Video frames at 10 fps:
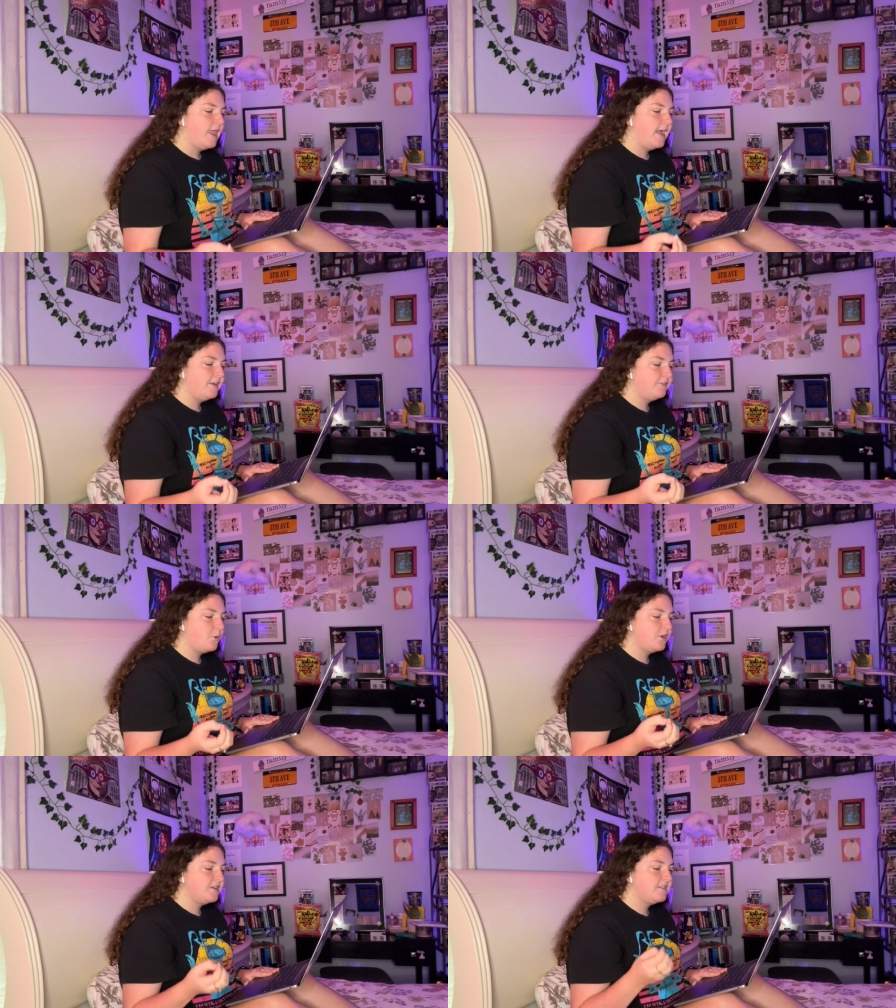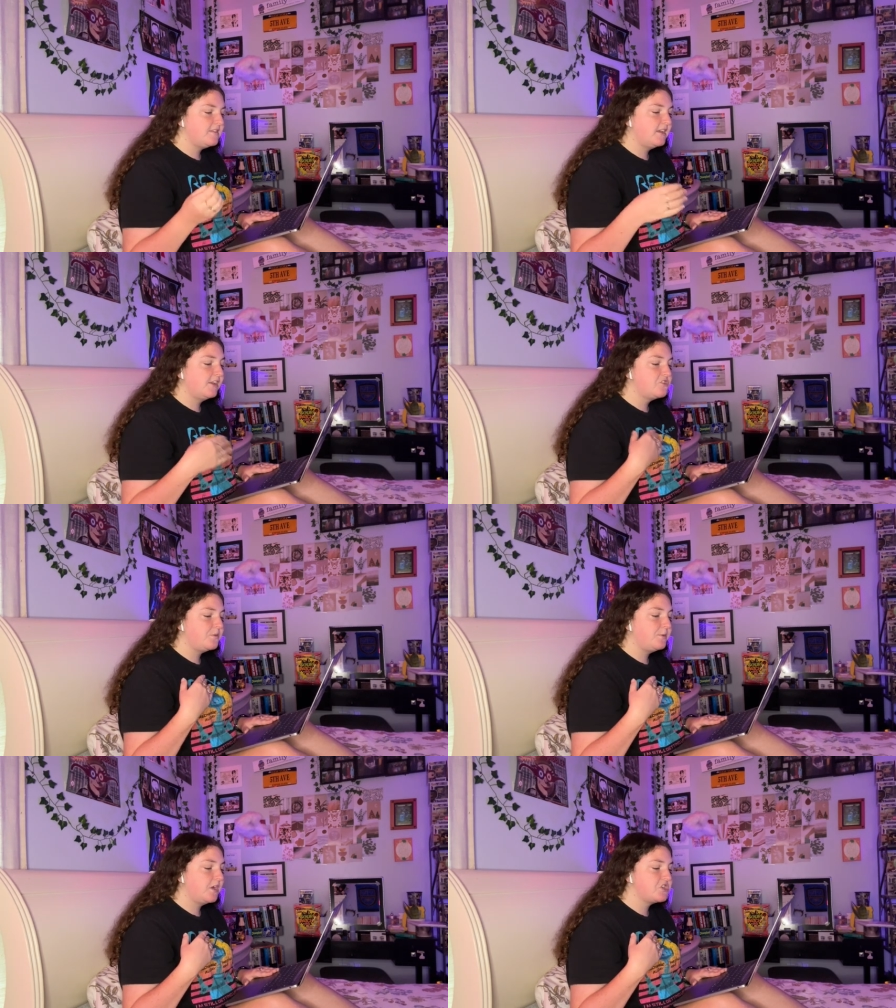And of course, the signature
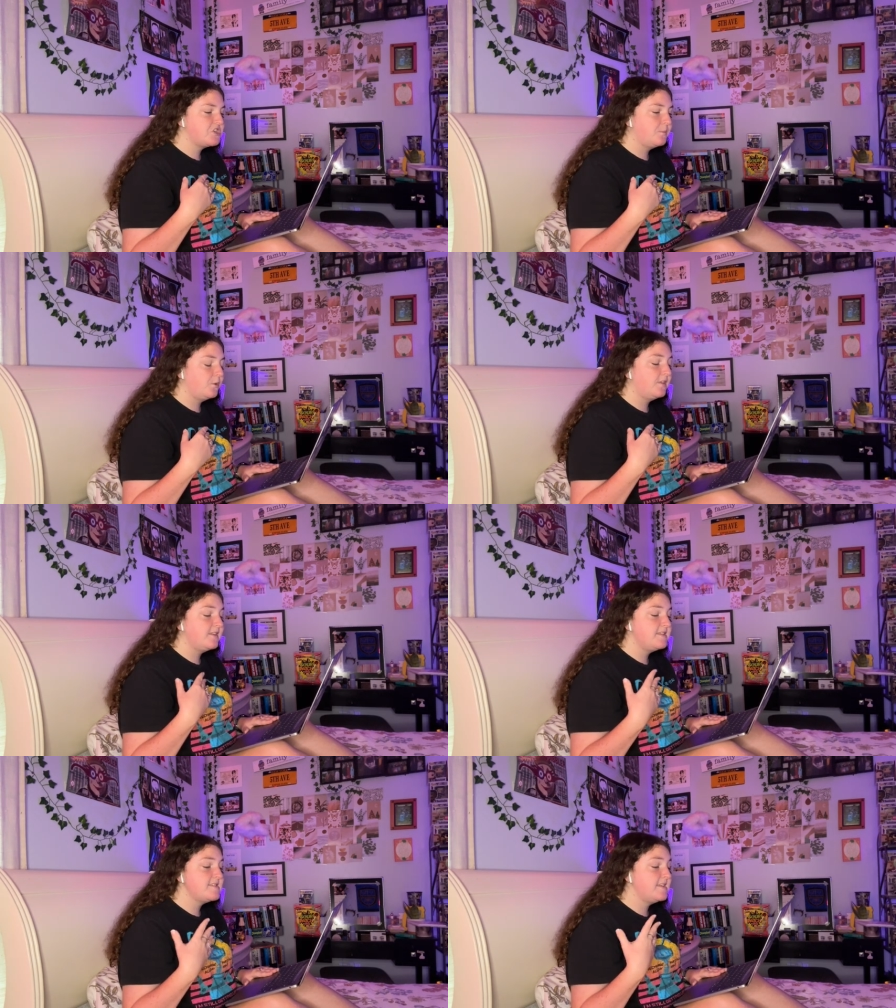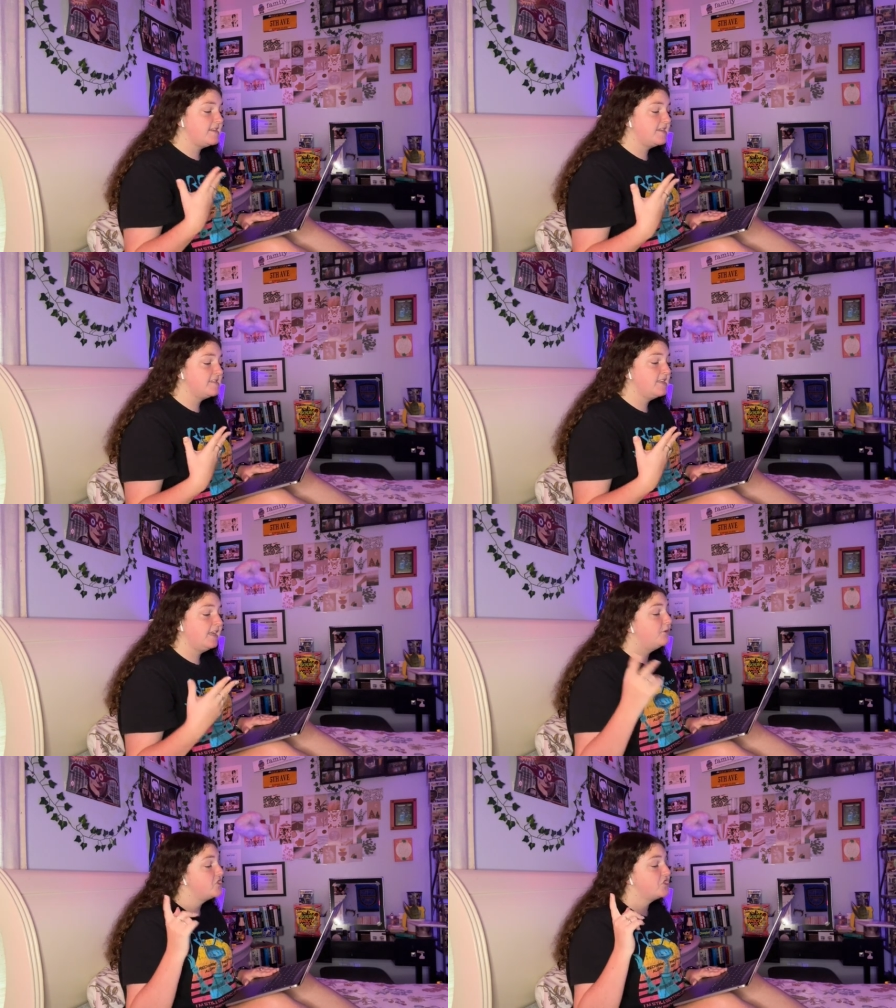production aboard the Disney
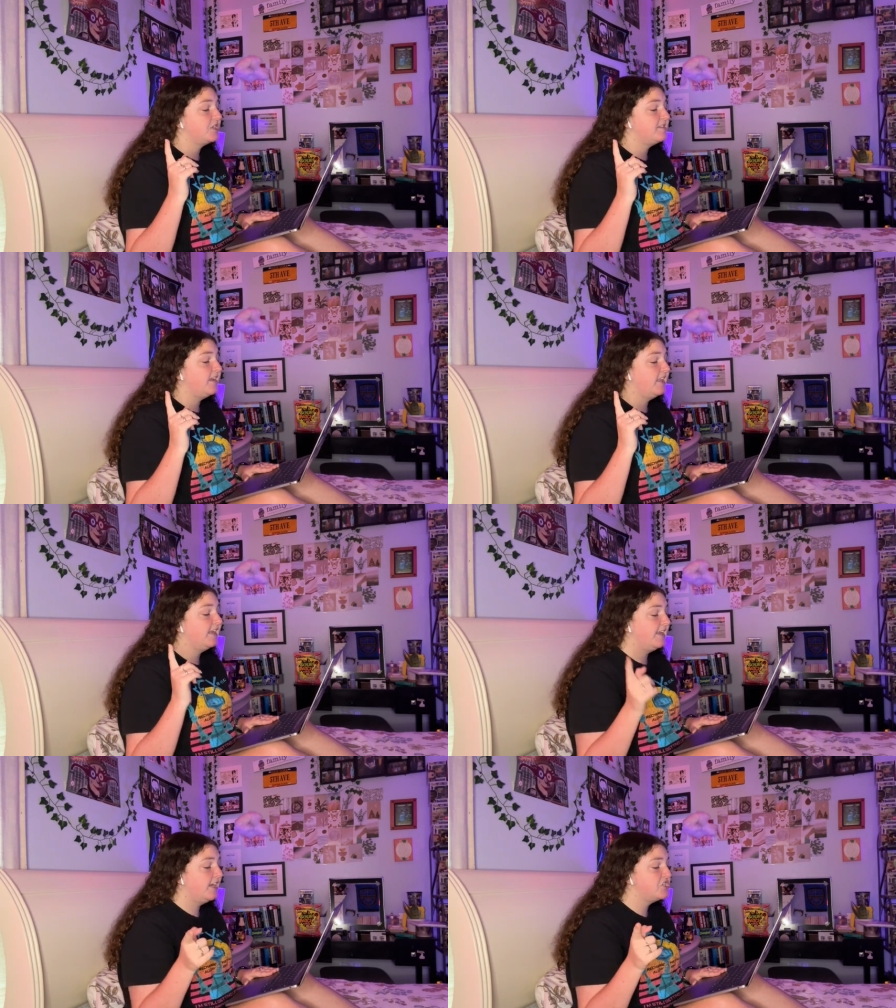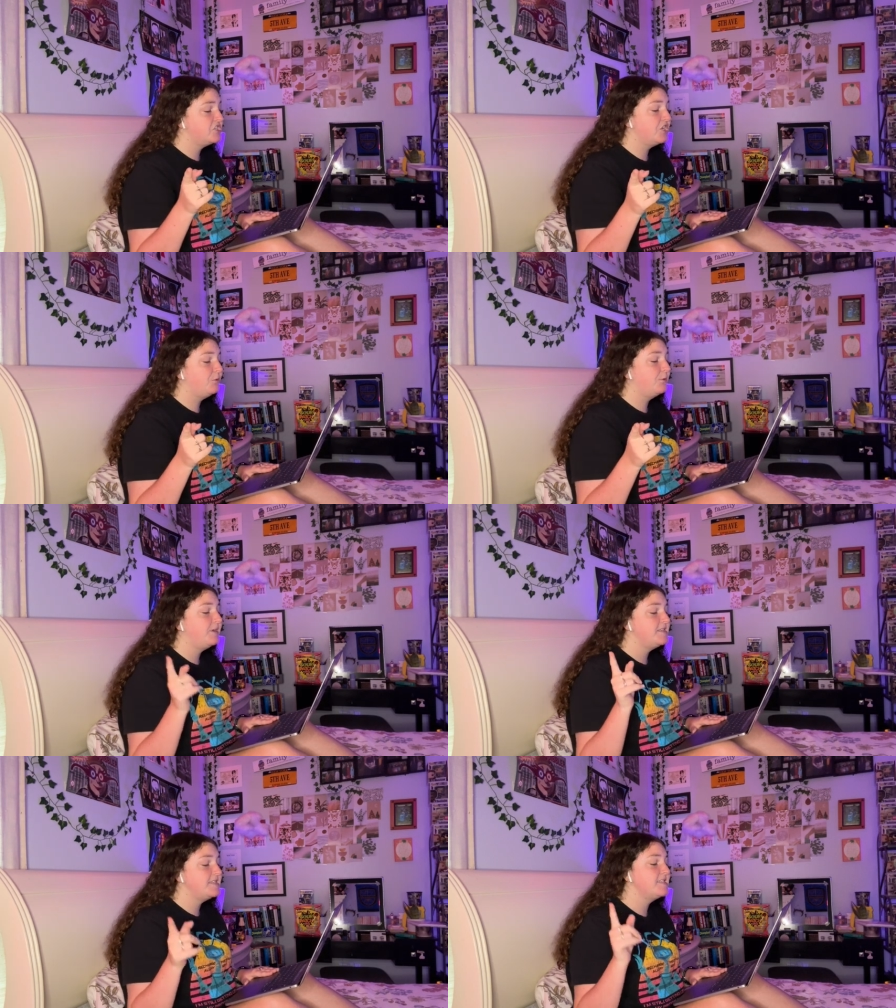Destiny, which starts sailing next year, will
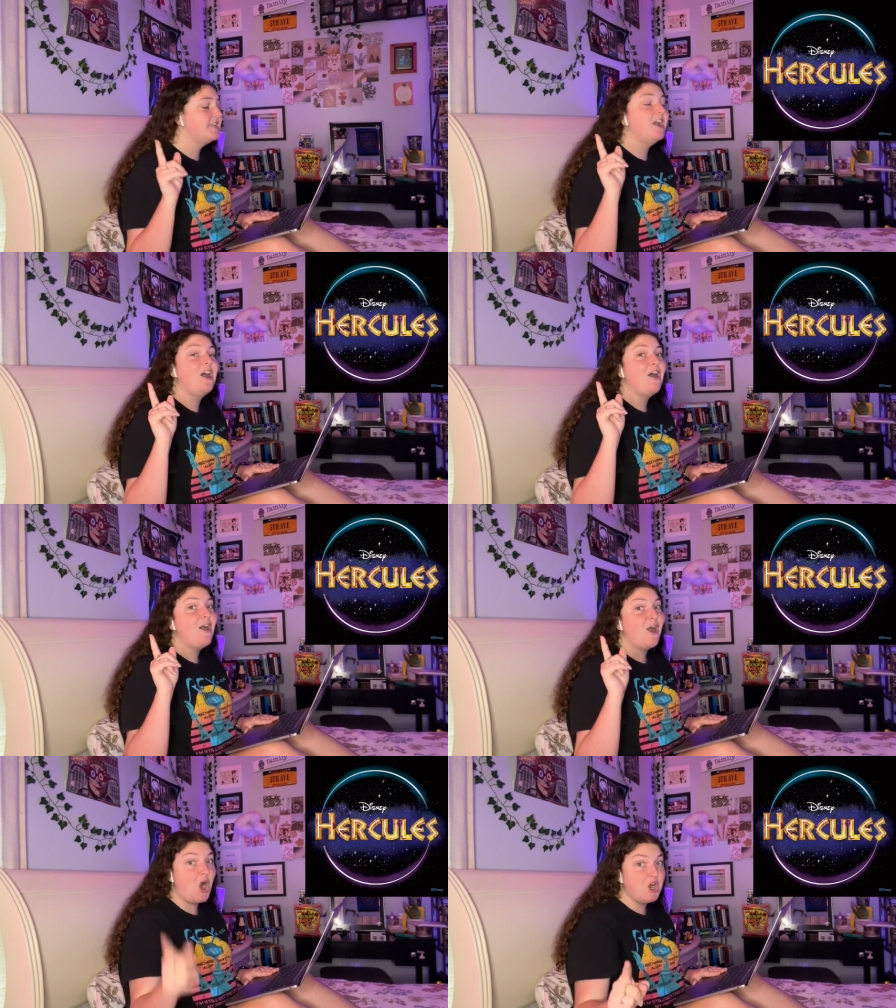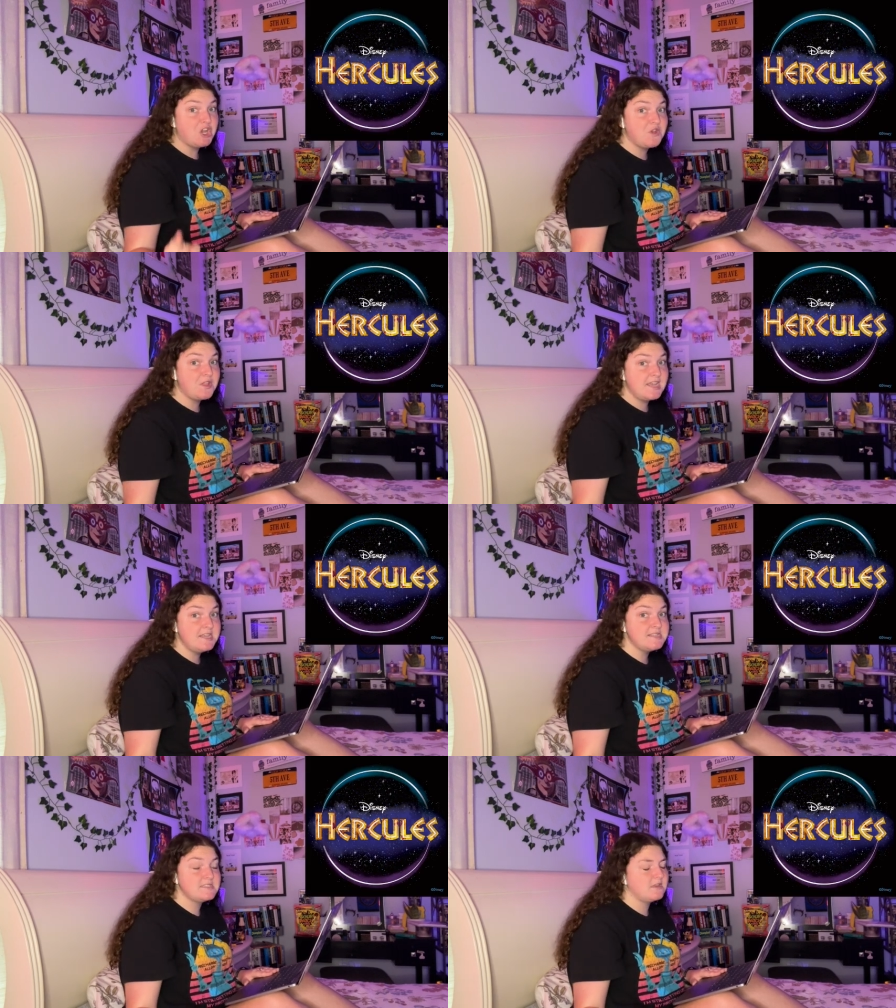be Disney
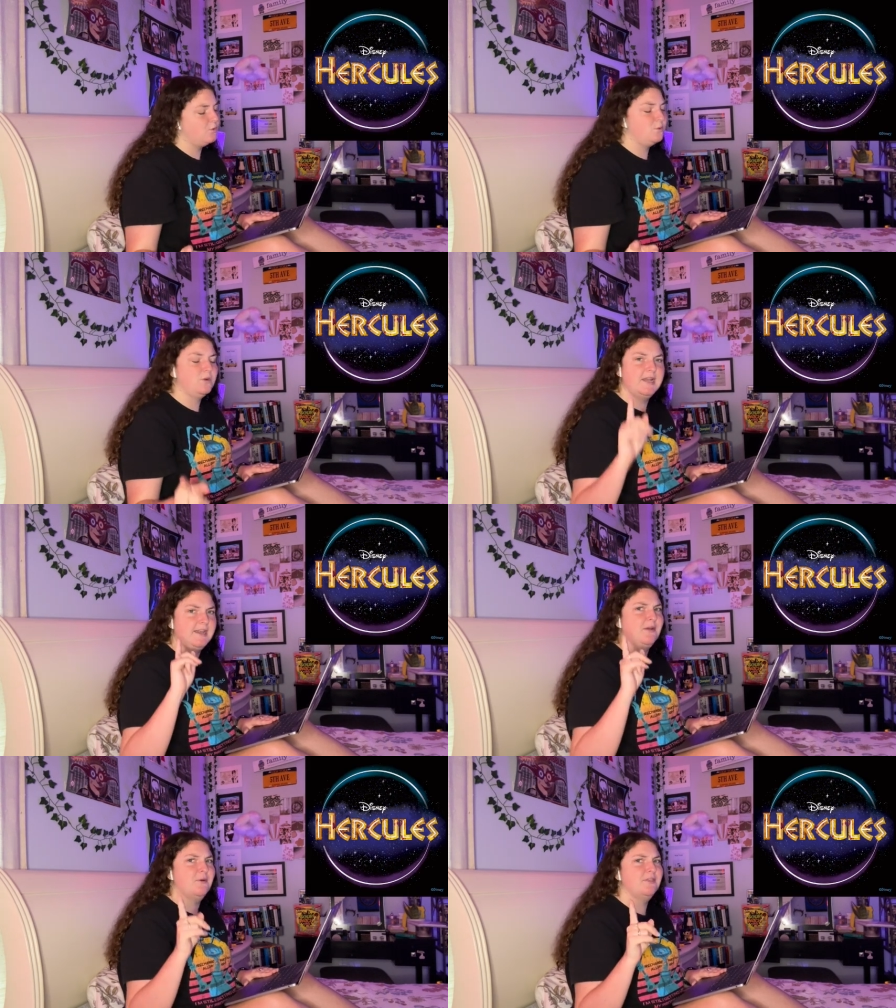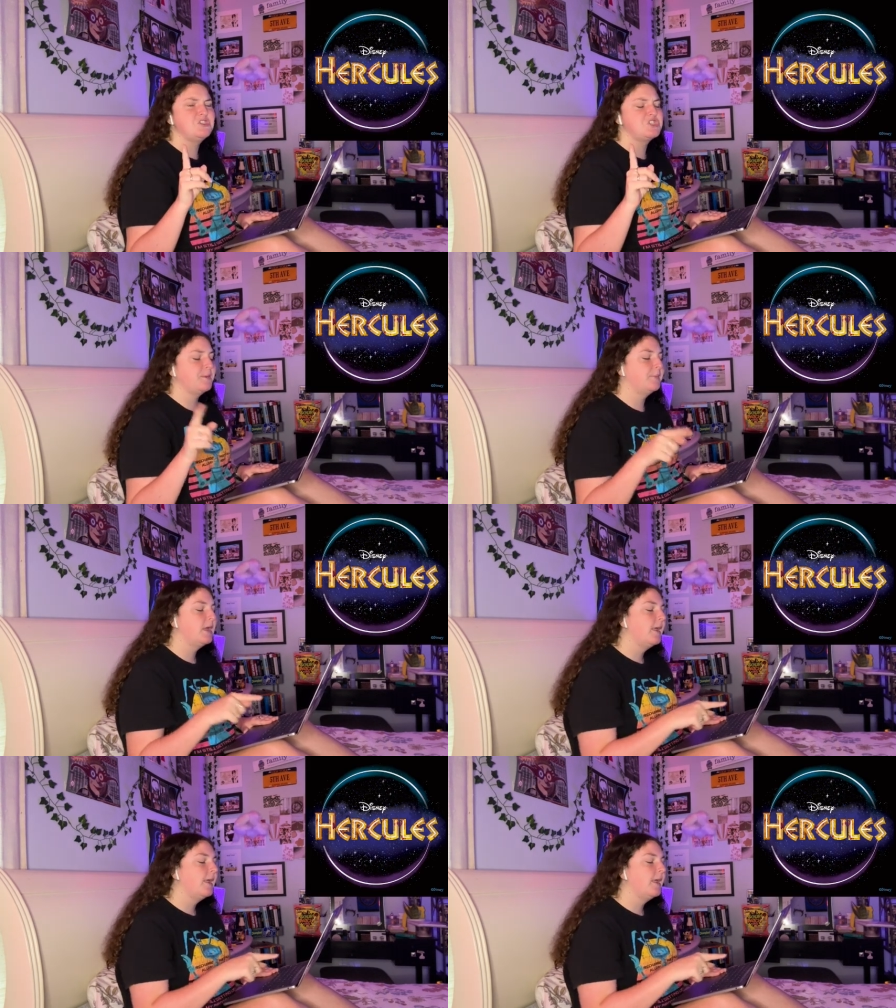Hercules. Oh, we gotta go on this ship.